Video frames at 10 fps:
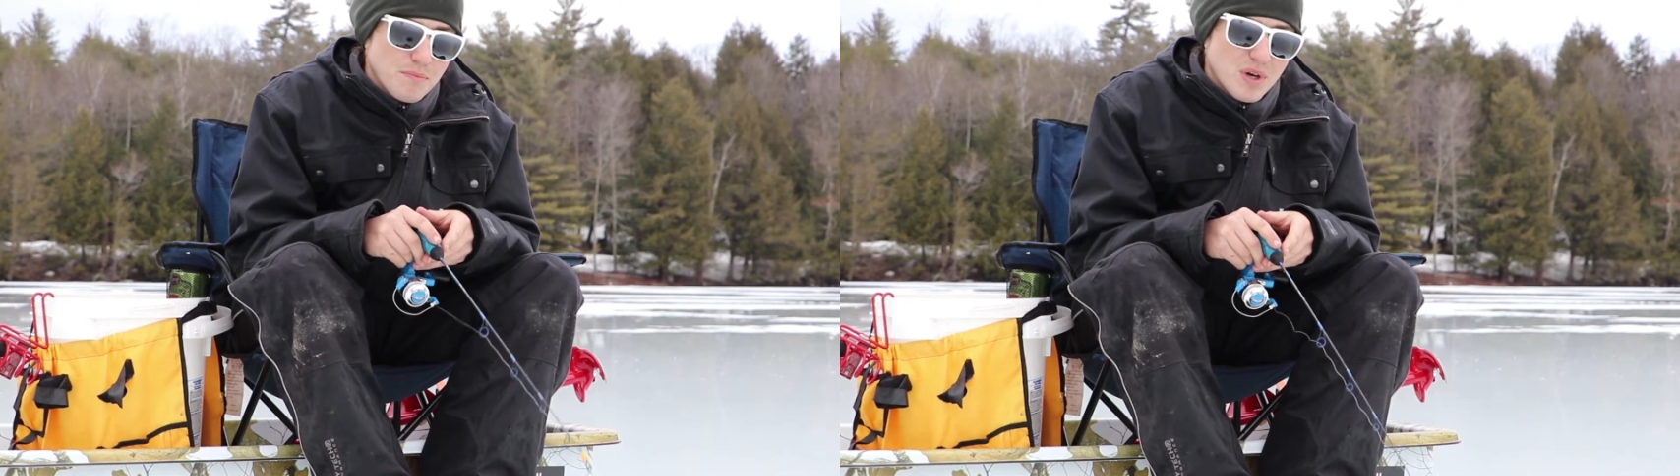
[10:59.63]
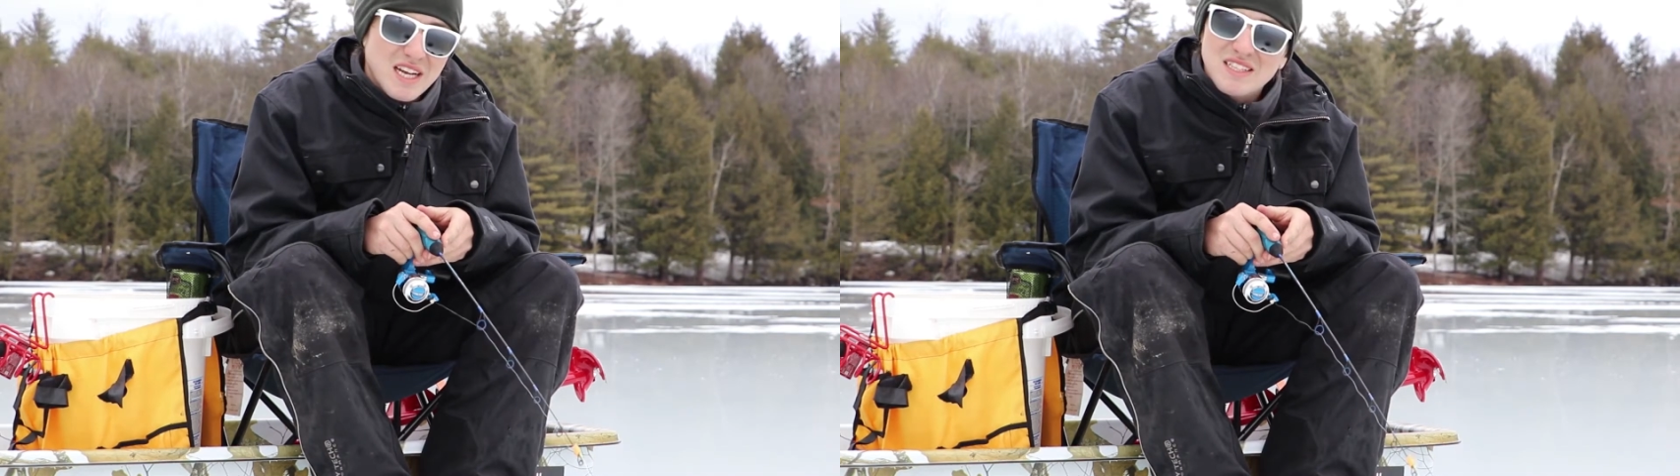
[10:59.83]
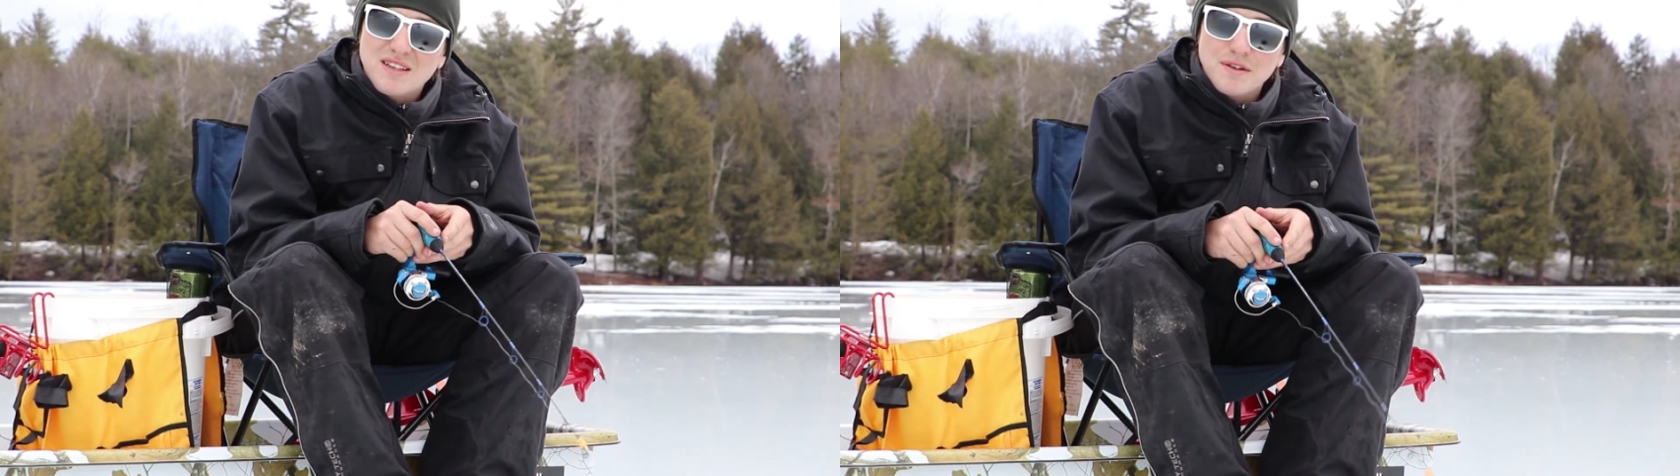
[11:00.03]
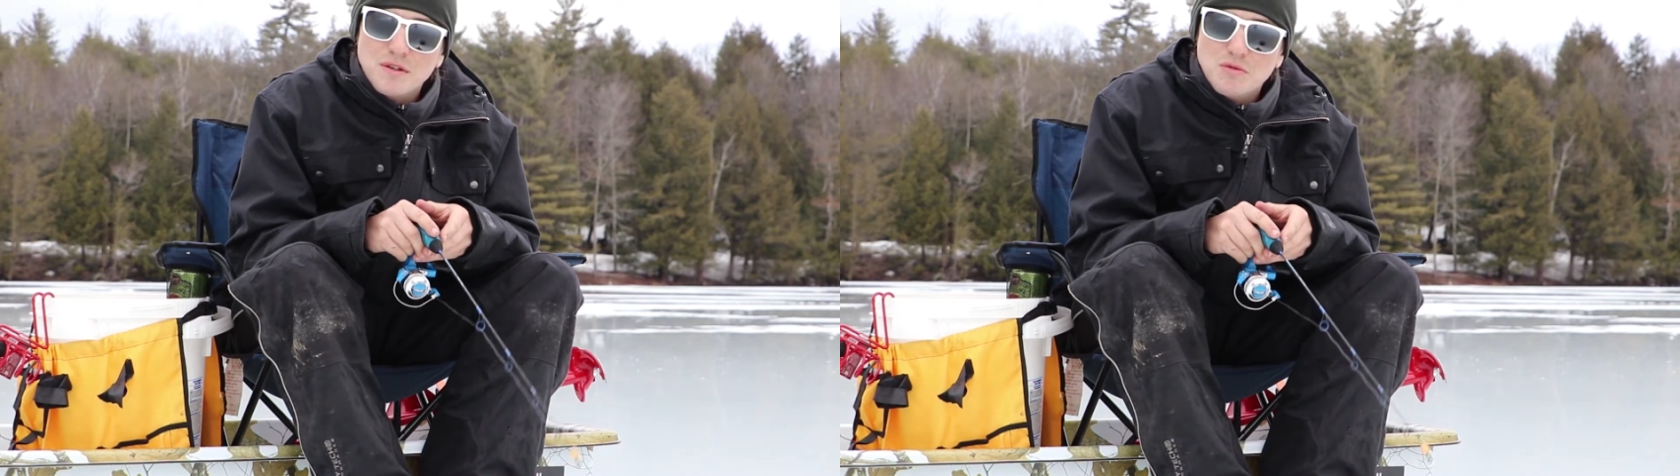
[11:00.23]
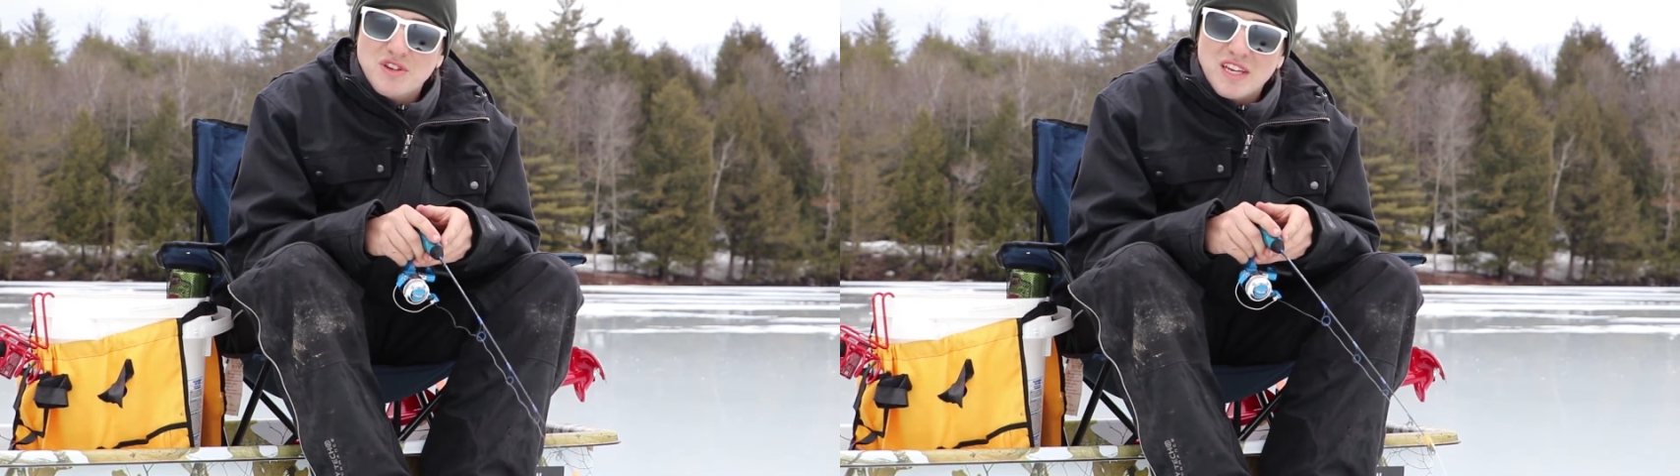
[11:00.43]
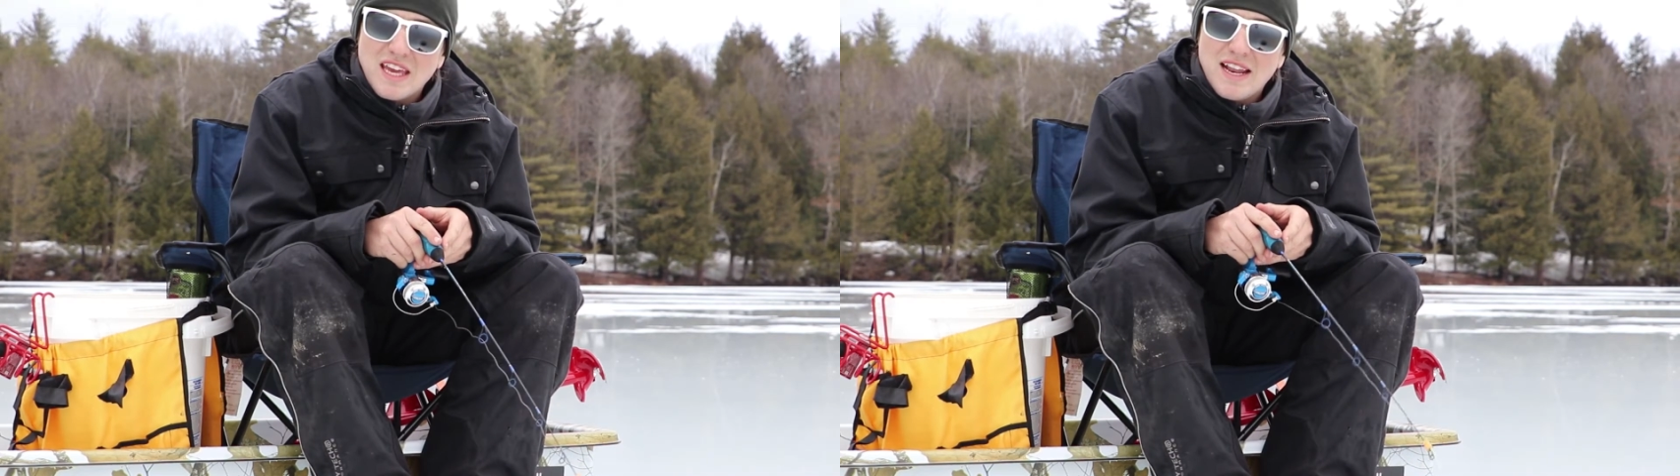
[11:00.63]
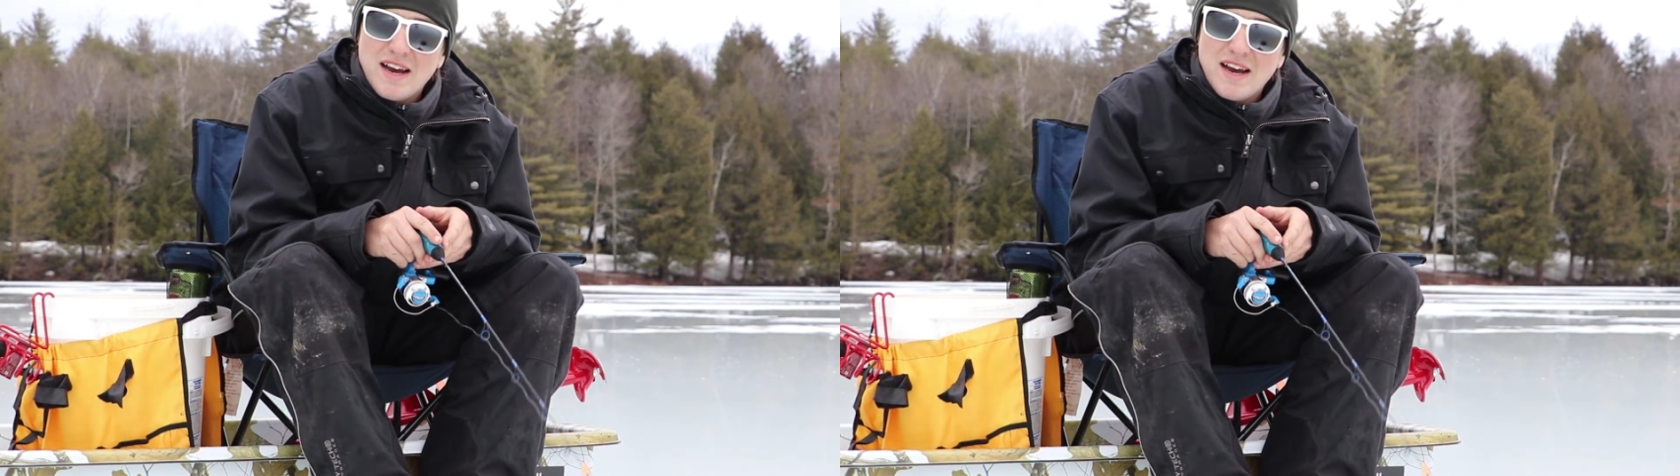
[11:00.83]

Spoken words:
but I seldom really get